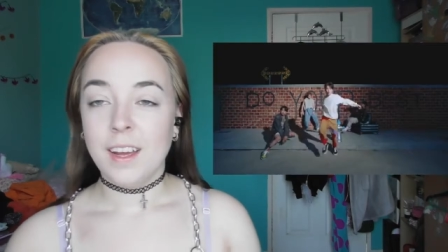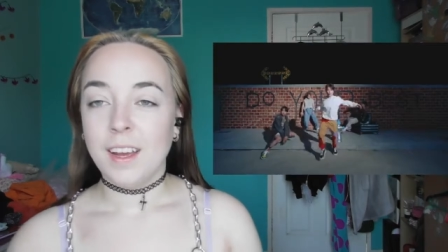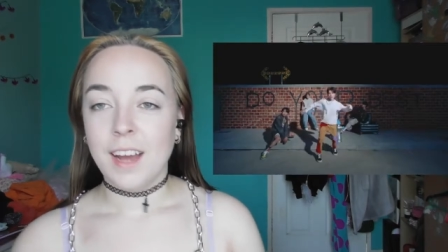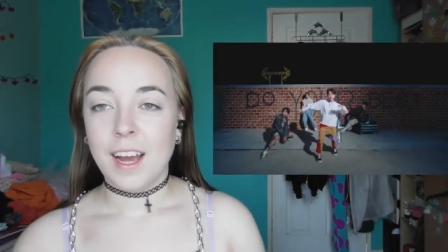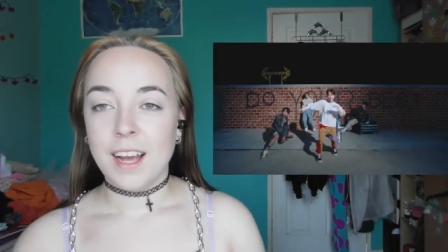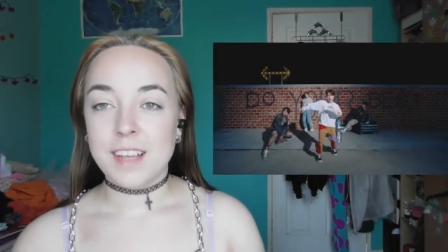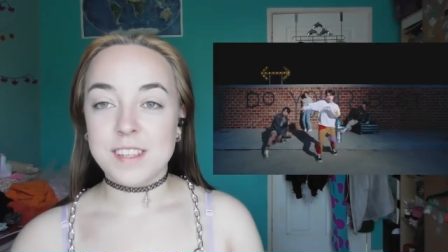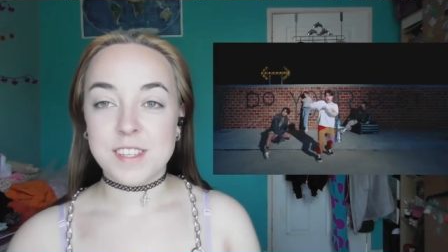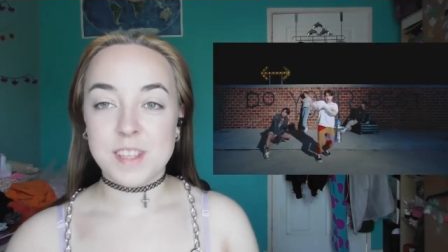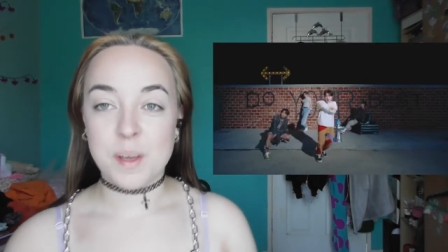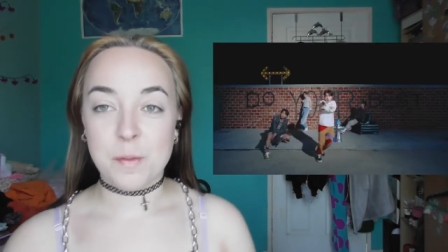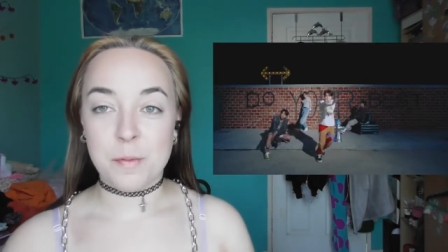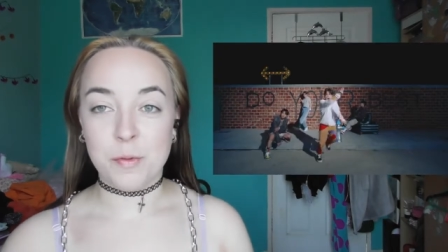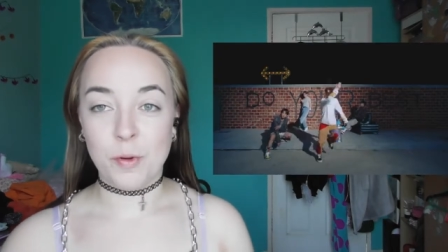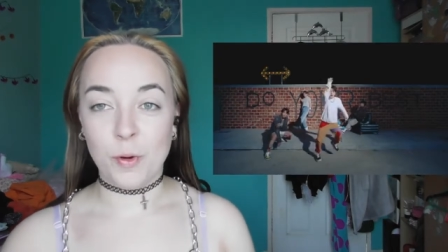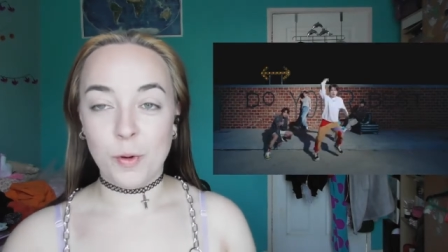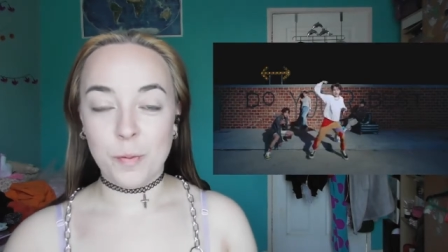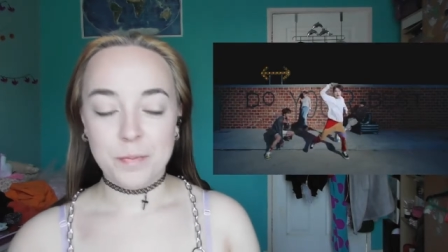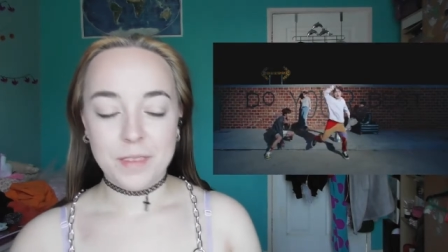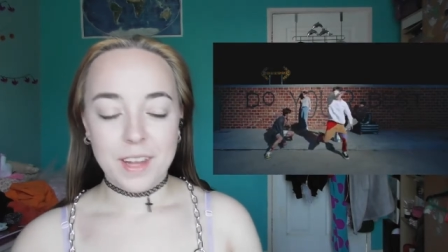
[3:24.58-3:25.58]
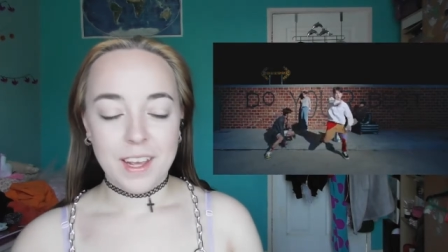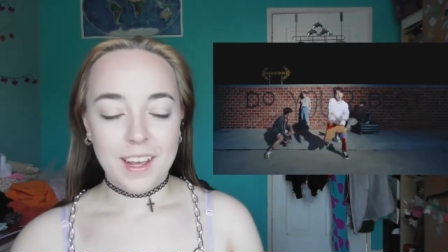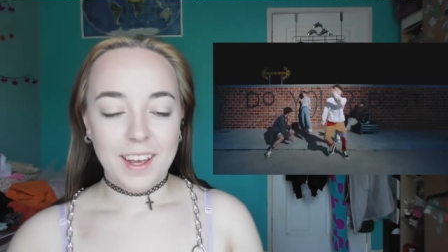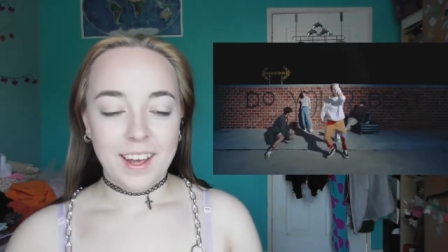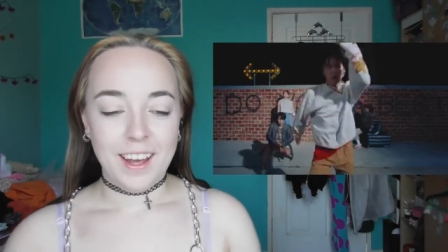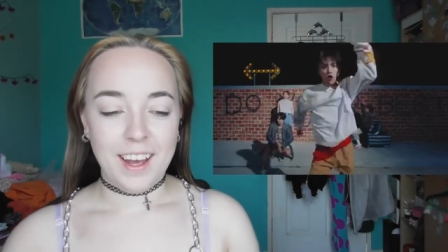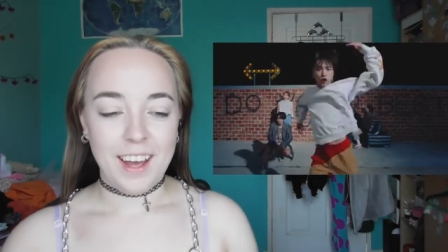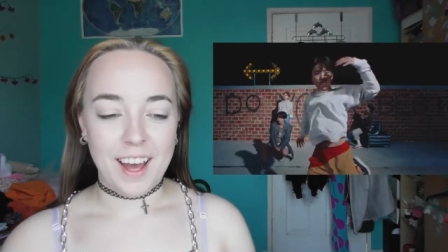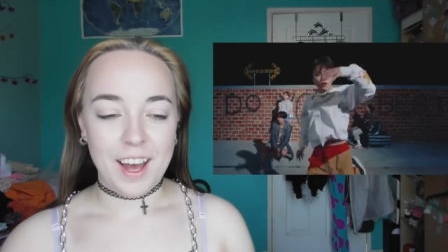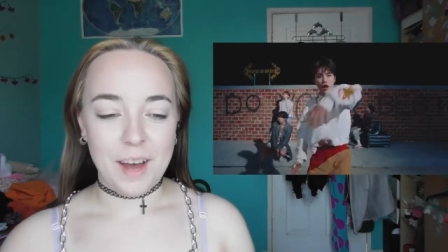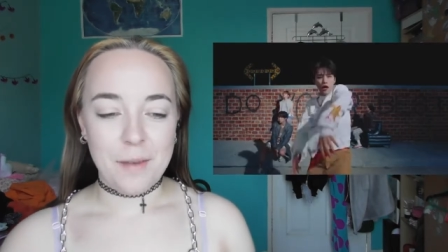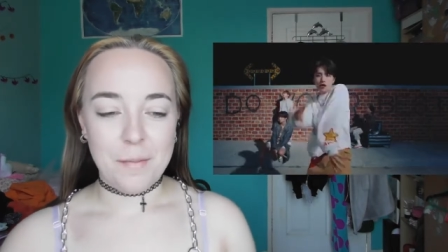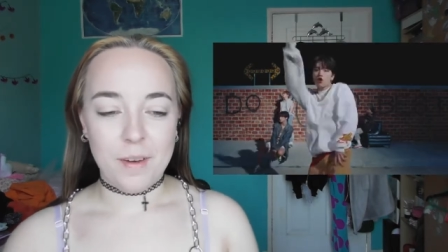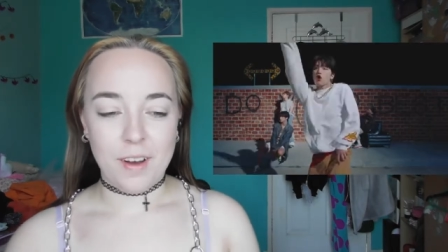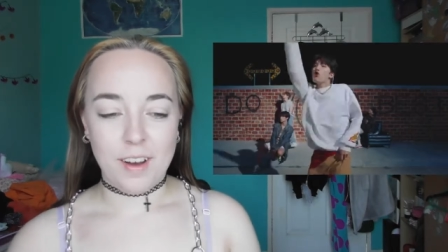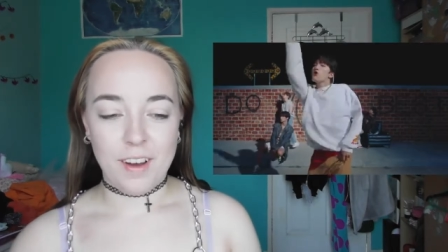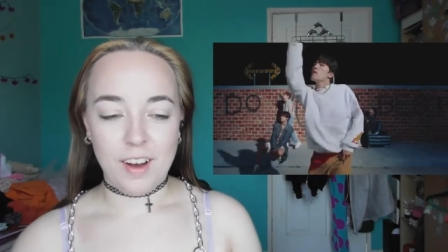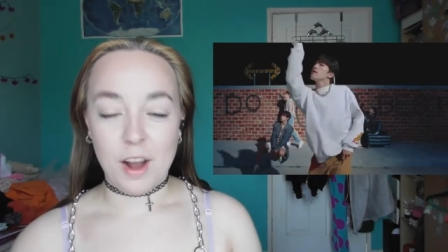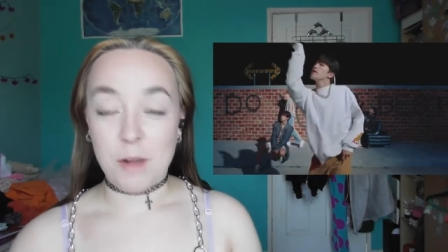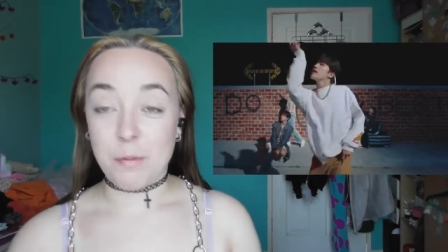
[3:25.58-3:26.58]
As I said before,
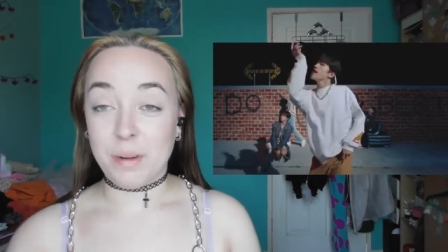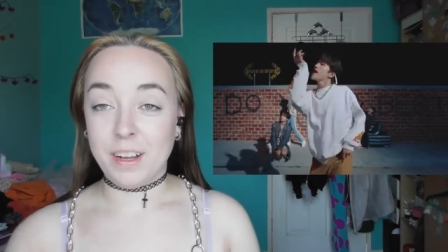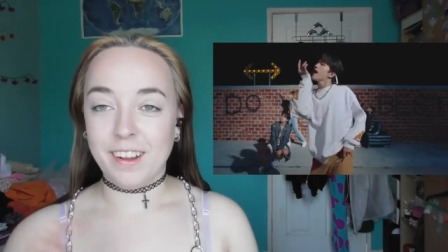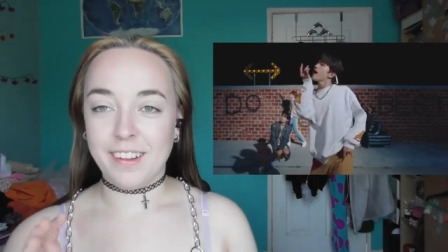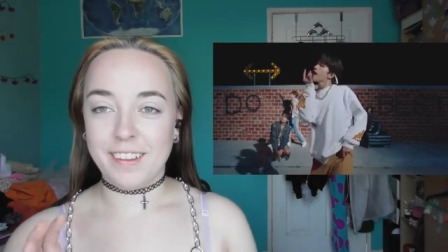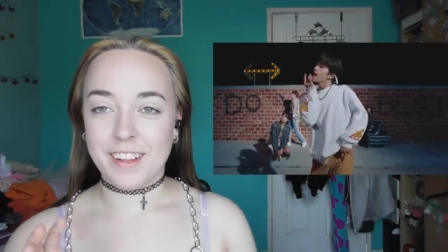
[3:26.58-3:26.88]
I really like